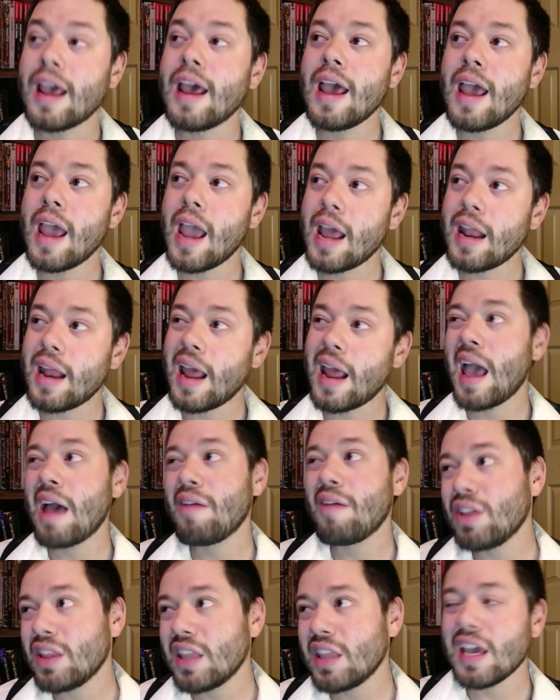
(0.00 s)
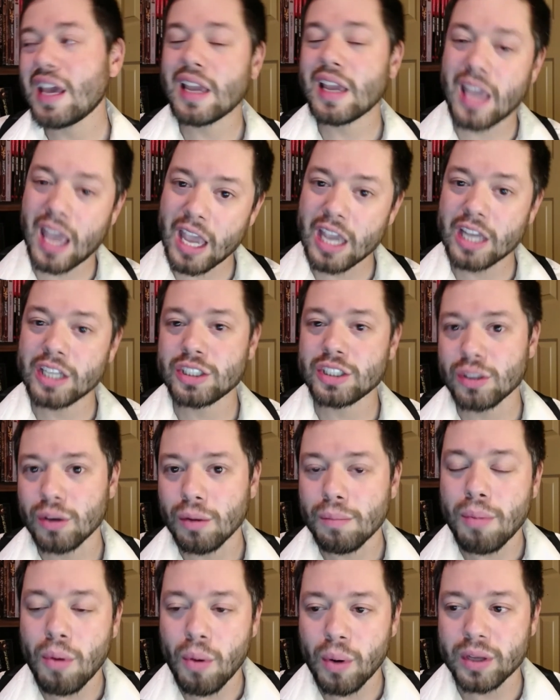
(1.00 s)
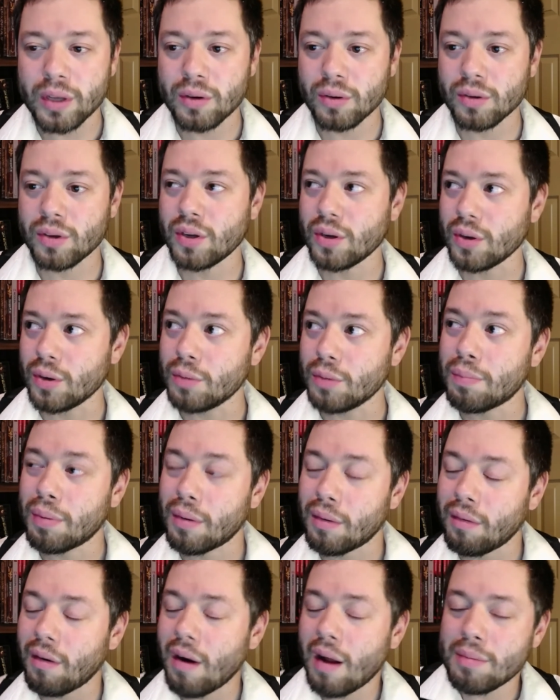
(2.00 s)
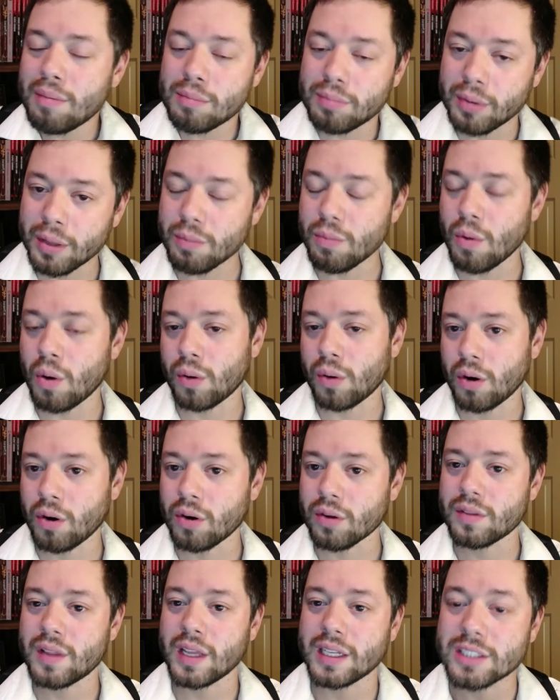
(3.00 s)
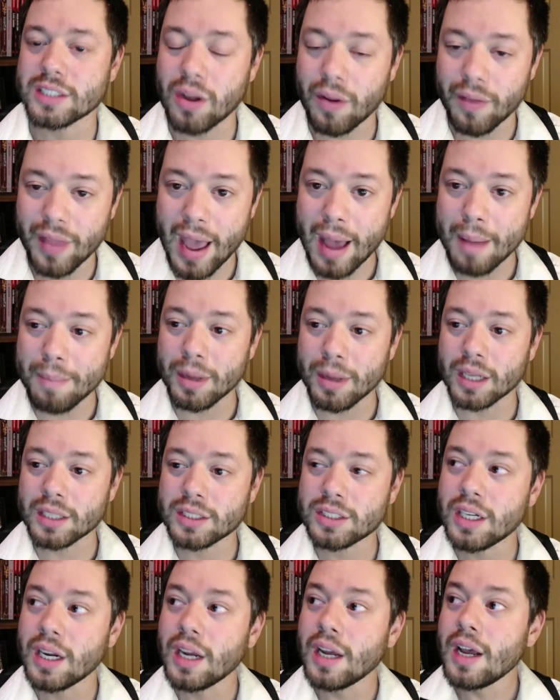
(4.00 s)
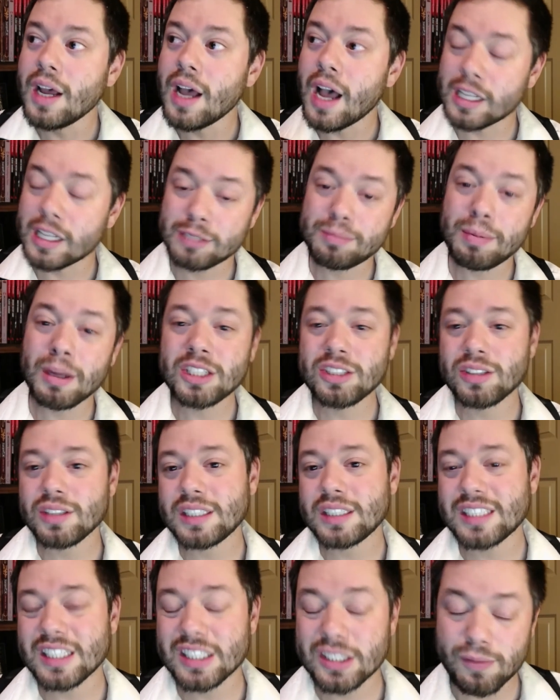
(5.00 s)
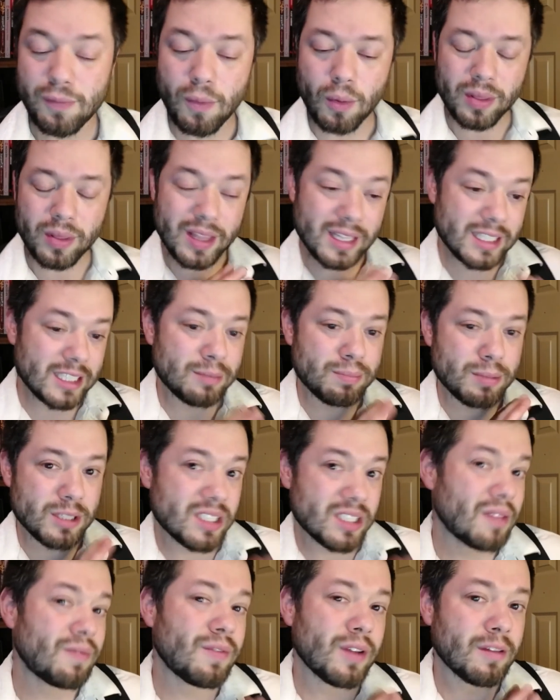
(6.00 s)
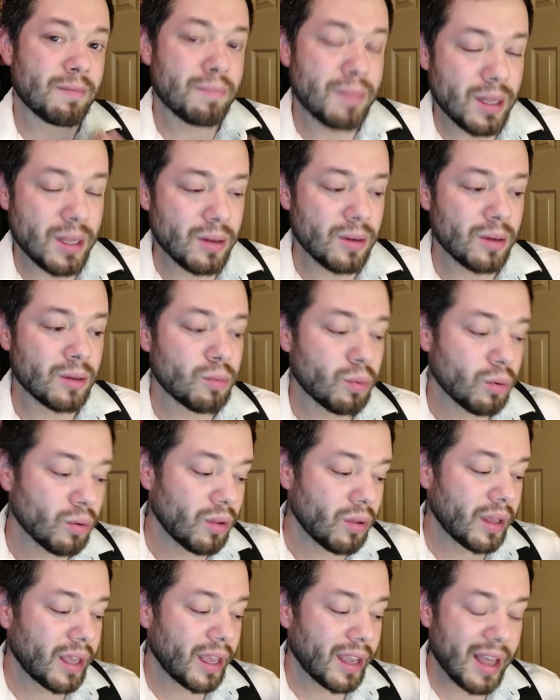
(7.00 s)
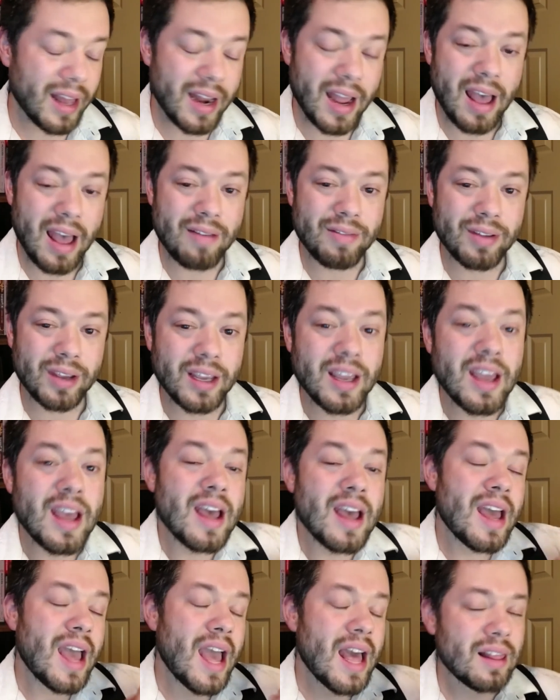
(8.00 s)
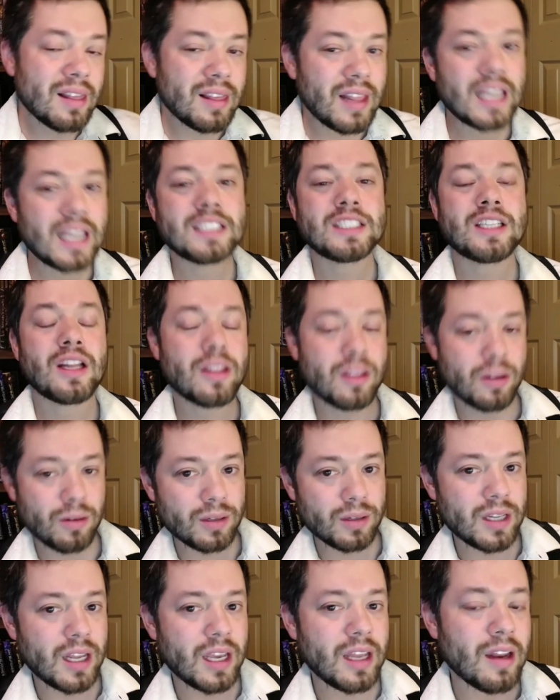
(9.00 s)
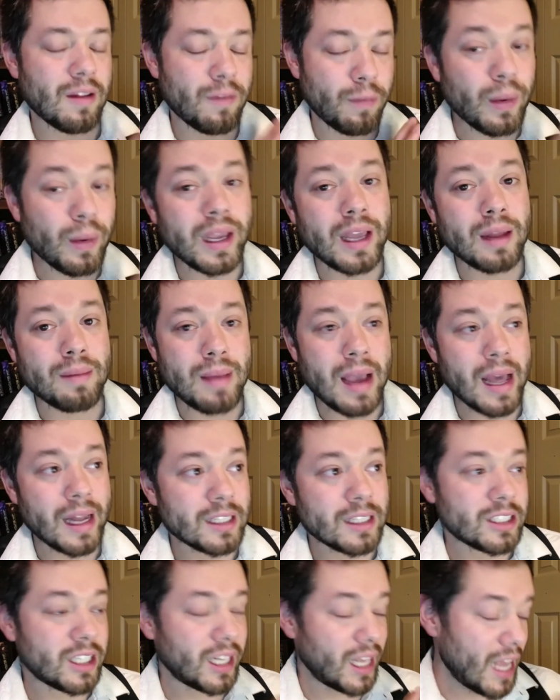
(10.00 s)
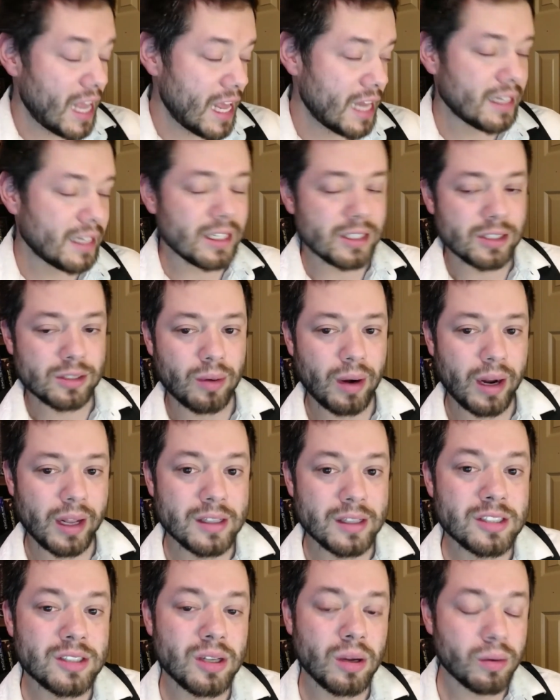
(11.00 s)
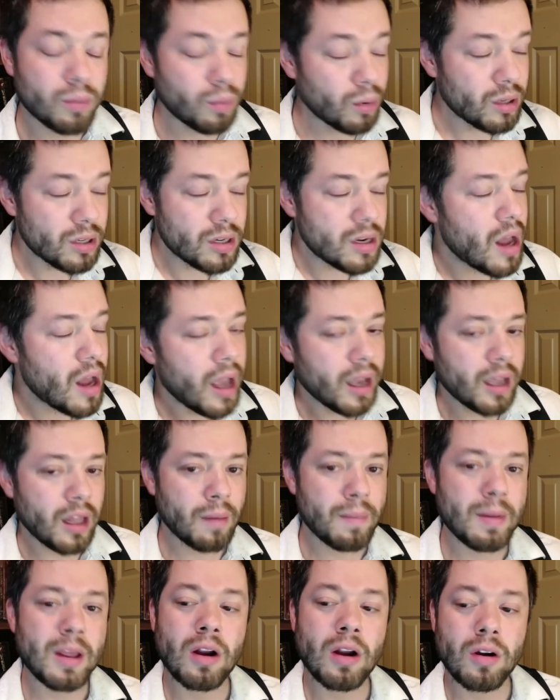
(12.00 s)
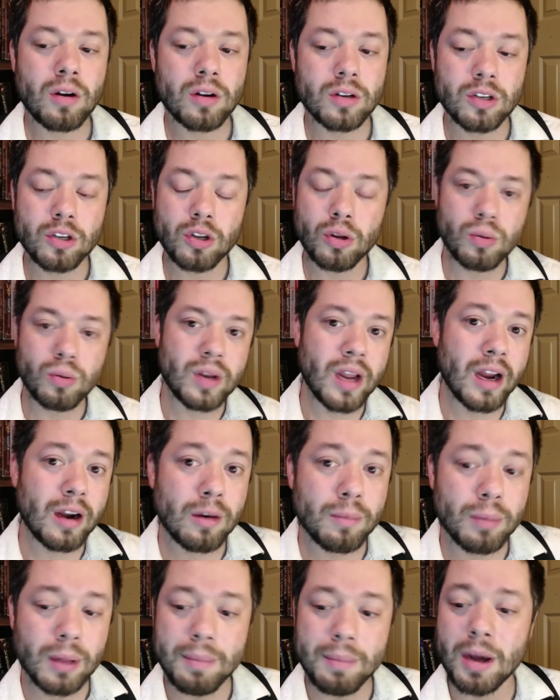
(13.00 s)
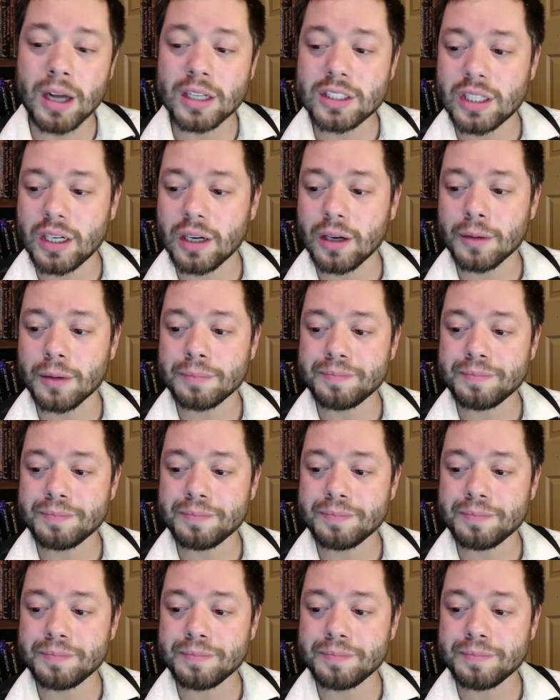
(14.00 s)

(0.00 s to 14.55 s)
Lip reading: and having the occasional point or two probably won't hurt things all that much. Especially since for this specific build, we're looking at having at least a 13 if we can manage it into strength, so we're not going to be hurting too terribly much here.